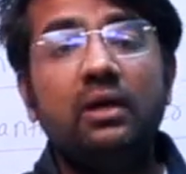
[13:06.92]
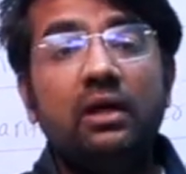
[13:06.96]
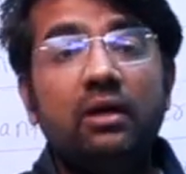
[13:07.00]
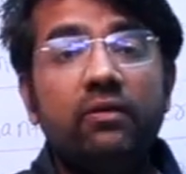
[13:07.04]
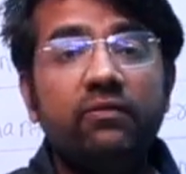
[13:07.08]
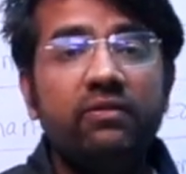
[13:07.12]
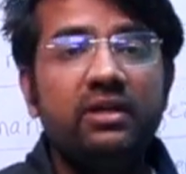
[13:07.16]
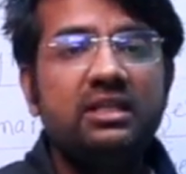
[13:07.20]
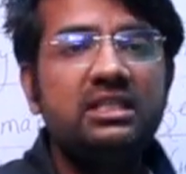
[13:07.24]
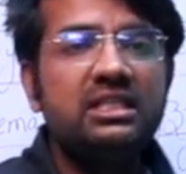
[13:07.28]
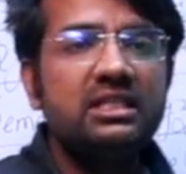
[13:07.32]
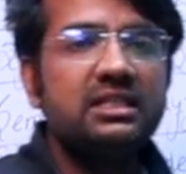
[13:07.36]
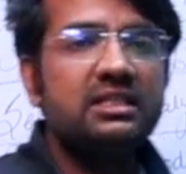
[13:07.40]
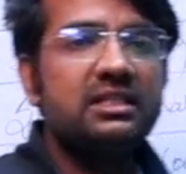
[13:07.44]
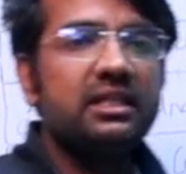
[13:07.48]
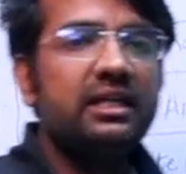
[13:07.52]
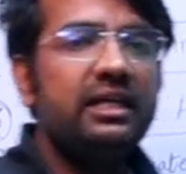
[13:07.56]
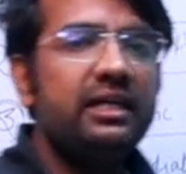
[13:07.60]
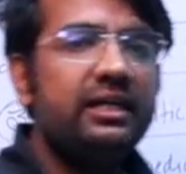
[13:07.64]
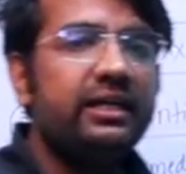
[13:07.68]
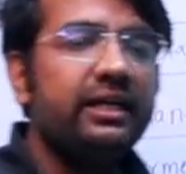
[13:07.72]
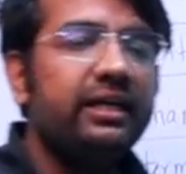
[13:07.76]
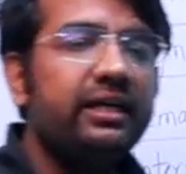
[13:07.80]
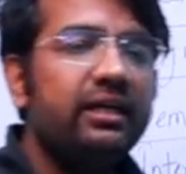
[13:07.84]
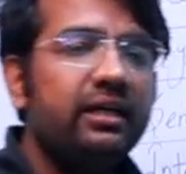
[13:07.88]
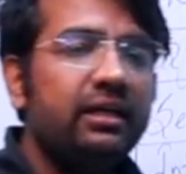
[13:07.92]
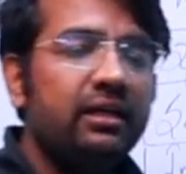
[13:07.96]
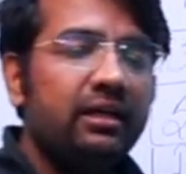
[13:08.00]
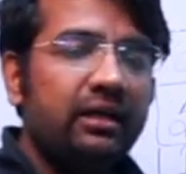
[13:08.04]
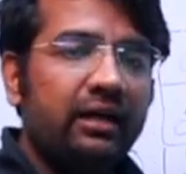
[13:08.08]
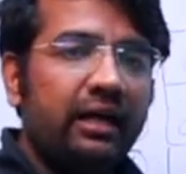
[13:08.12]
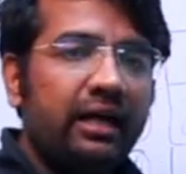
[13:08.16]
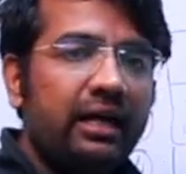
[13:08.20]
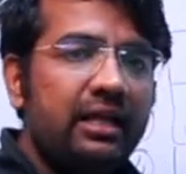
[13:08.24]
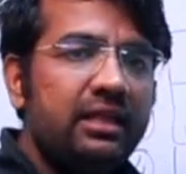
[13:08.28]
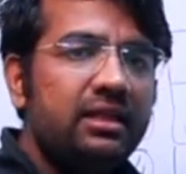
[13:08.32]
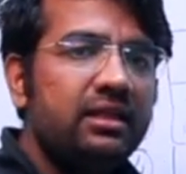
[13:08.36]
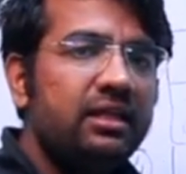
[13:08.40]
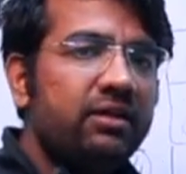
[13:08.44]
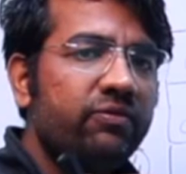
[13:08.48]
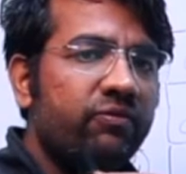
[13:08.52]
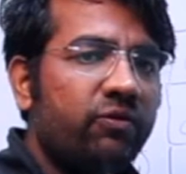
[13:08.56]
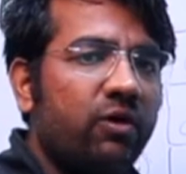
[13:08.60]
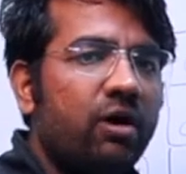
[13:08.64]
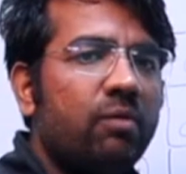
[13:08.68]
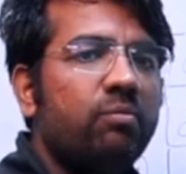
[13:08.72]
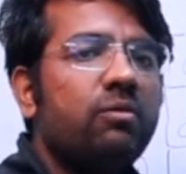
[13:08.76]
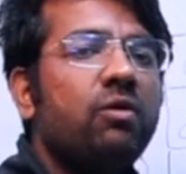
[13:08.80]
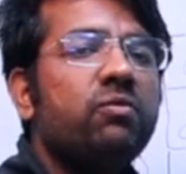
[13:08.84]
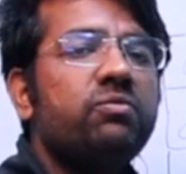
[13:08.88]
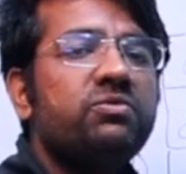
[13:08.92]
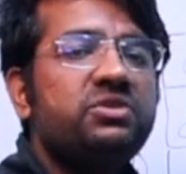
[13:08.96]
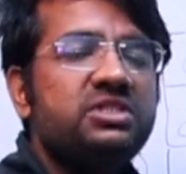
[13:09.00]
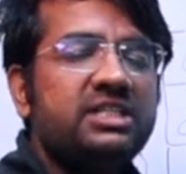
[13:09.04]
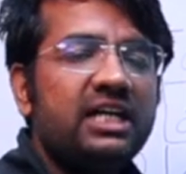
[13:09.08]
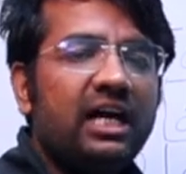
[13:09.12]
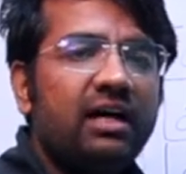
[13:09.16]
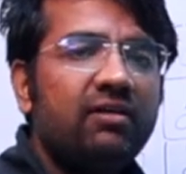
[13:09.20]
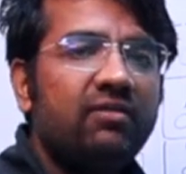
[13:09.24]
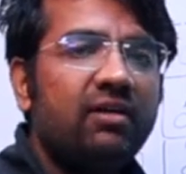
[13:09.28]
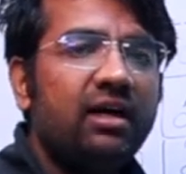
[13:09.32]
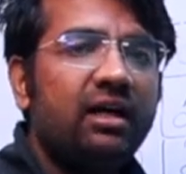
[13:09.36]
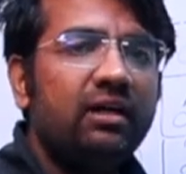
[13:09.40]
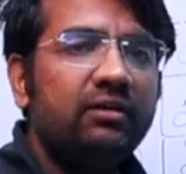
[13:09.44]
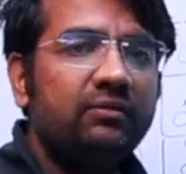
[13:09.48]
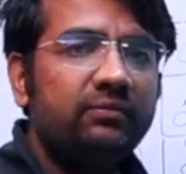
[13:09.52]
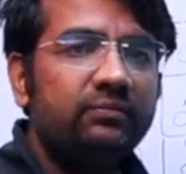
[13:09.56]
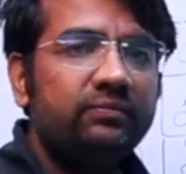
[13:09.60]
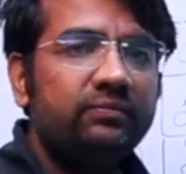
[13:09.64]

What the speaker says: which is written in the form of Java,